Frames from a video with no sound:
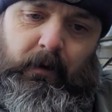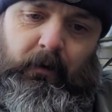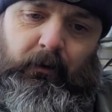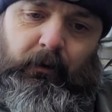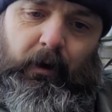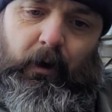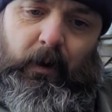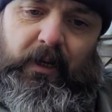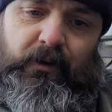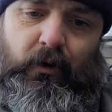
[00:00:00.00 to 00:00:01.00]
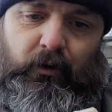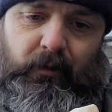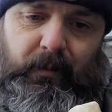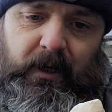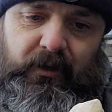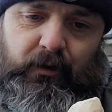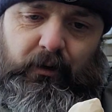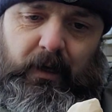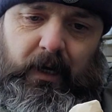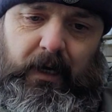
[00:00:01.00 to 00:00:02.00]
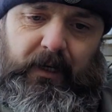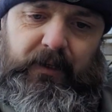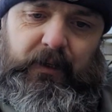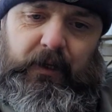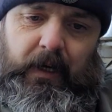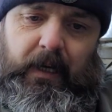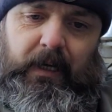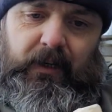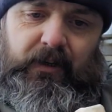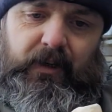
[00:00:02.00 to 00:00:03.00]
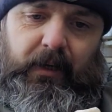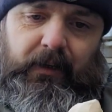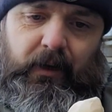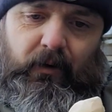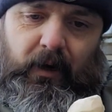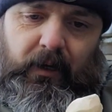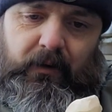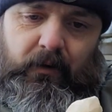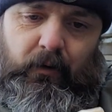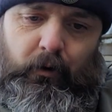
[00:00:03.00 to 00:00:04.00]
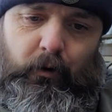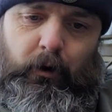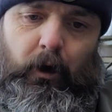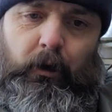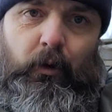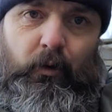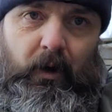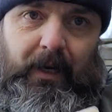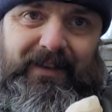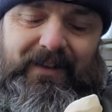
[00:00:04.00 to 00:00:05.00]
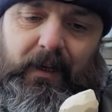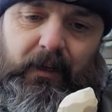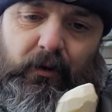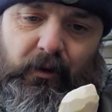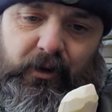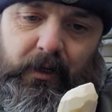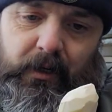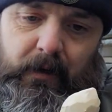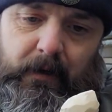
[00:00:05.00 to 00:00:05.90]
so it's not going to be as good as a Scandi grind or a hollow grind in notching.